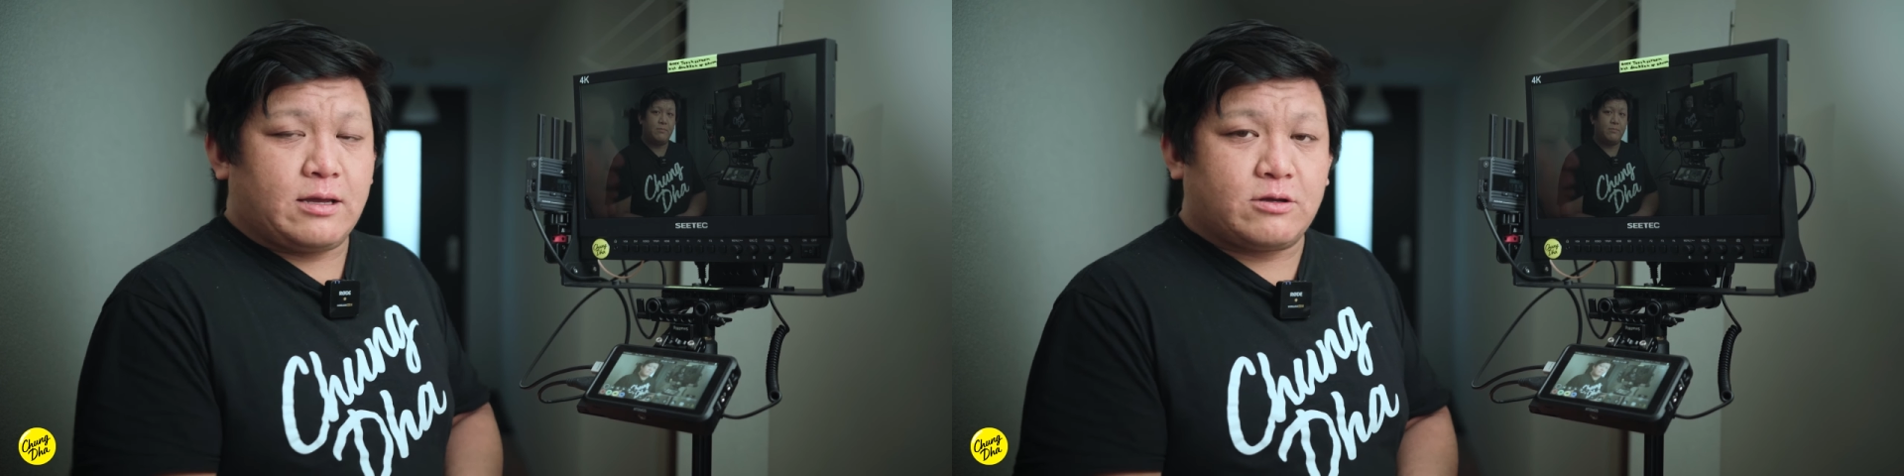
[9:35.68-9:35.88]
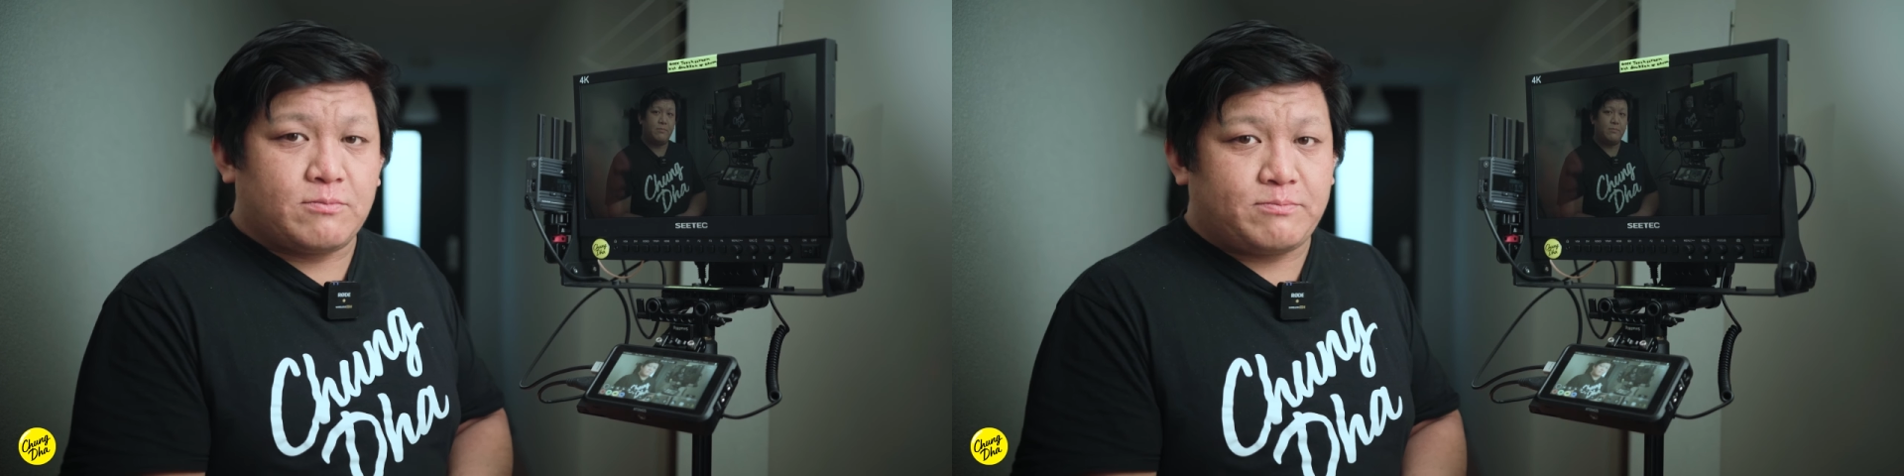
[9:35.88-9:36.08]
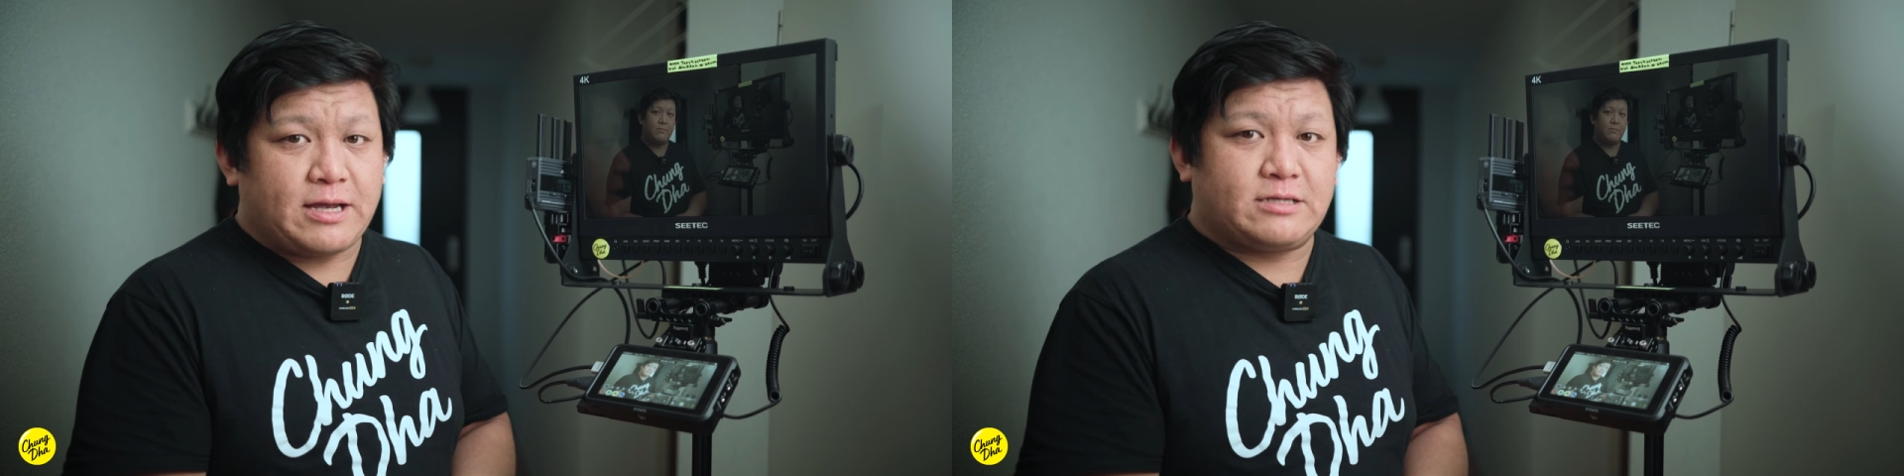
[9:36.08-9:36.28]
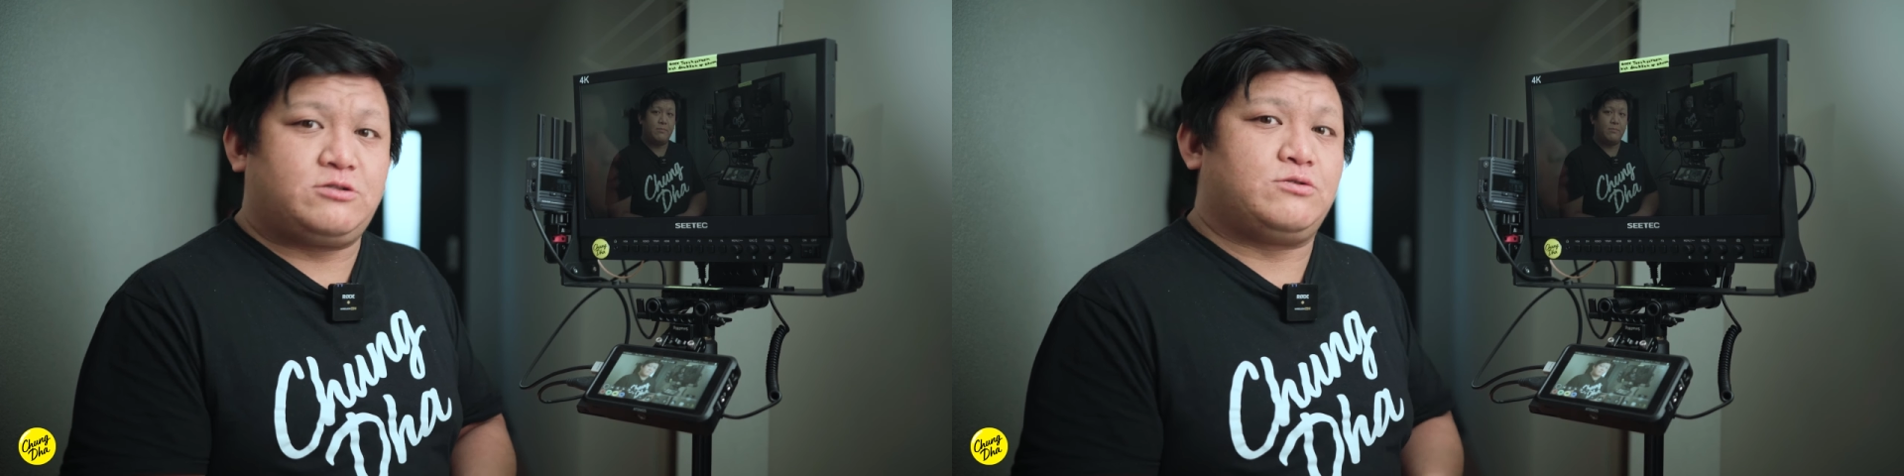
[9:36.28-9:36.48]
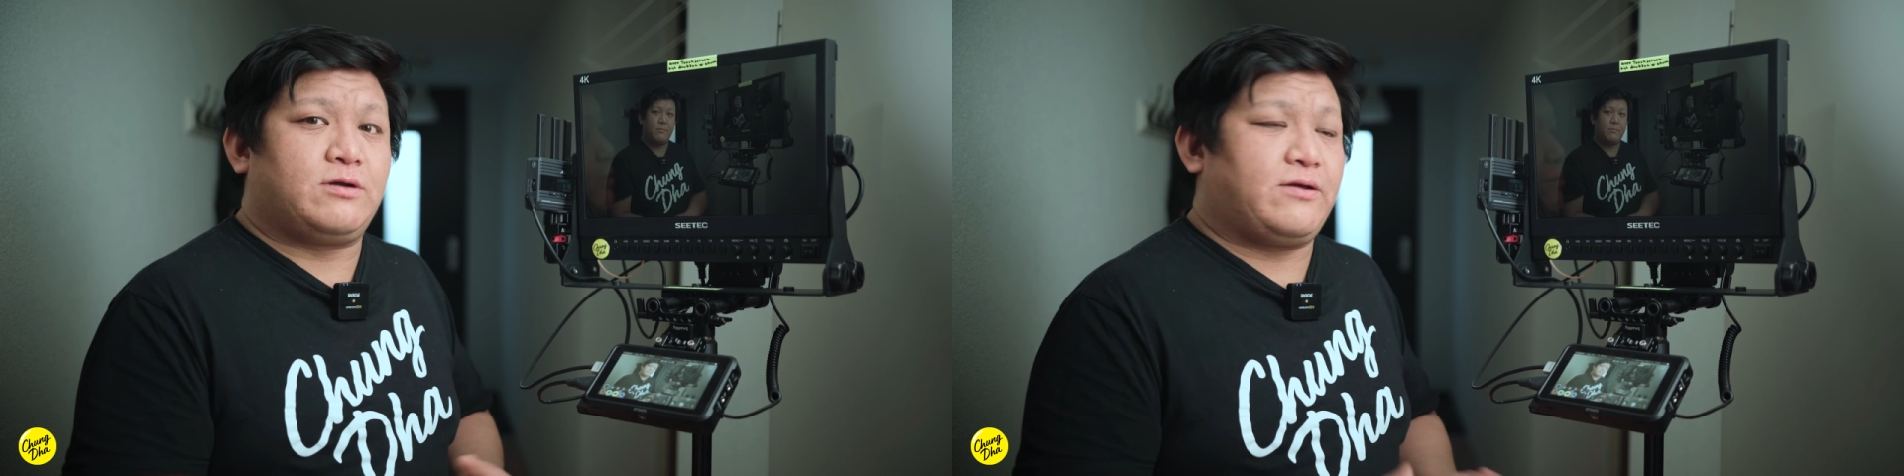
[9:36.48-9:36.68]
compared
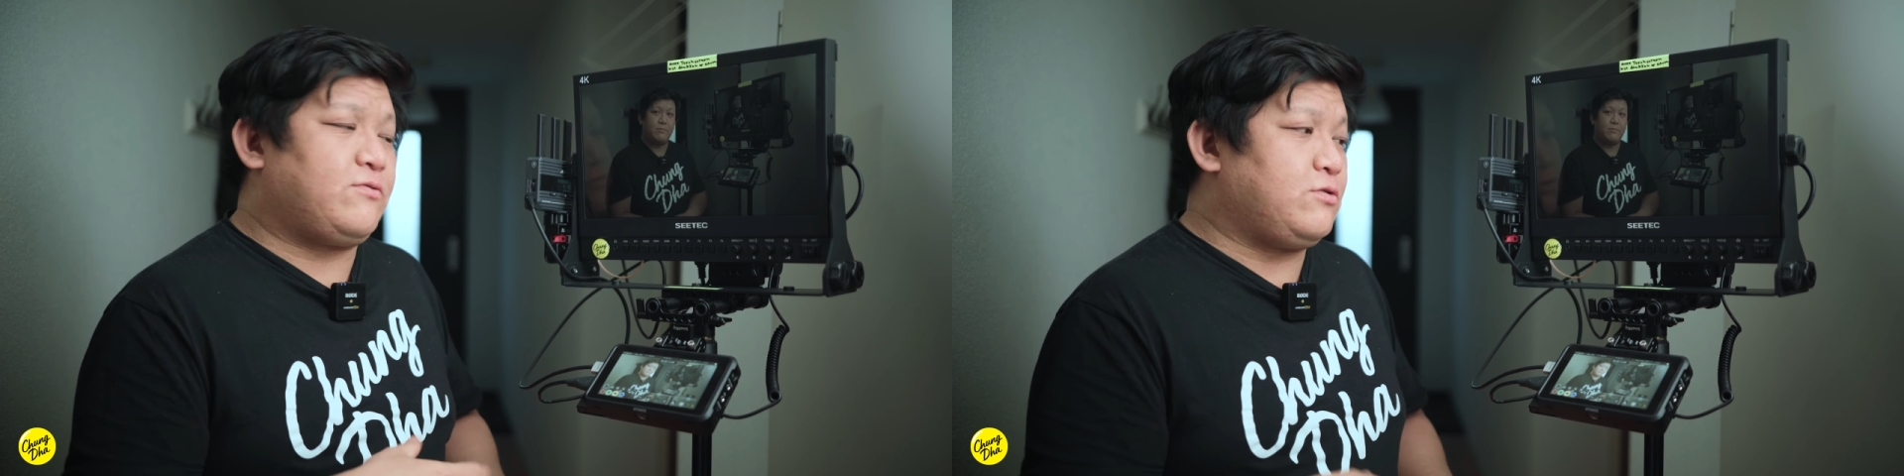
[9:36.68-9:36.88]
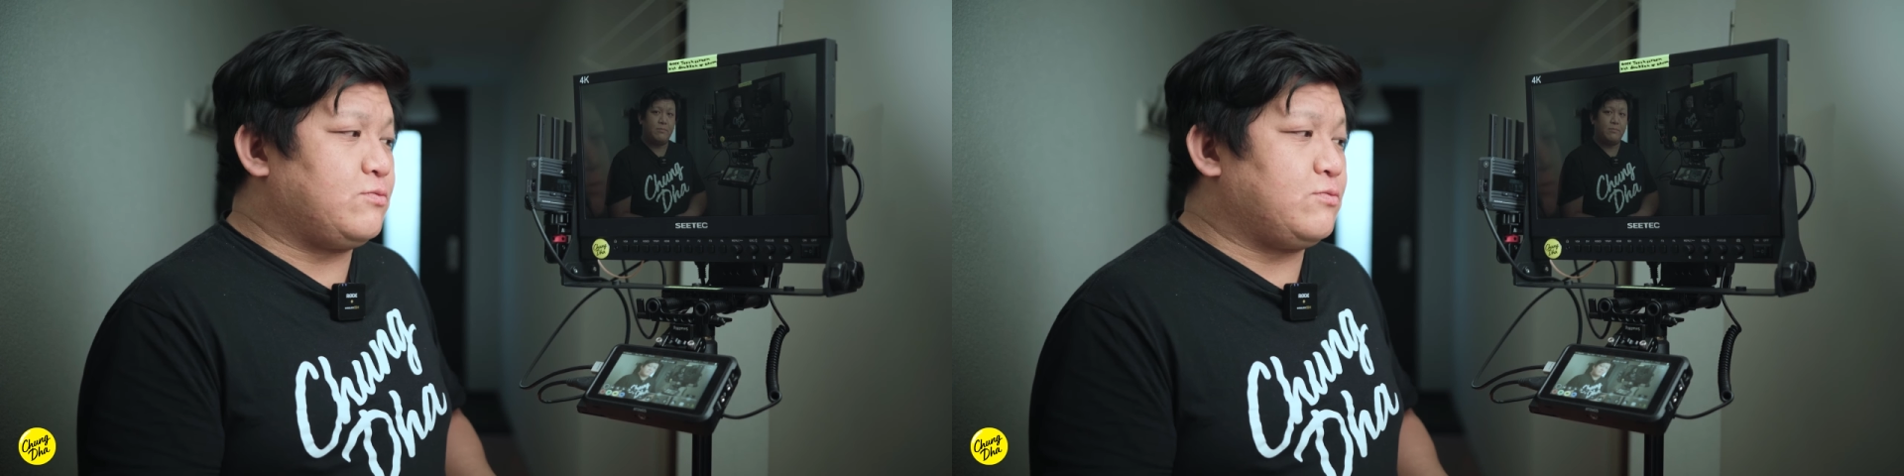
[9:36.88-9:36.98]
to if you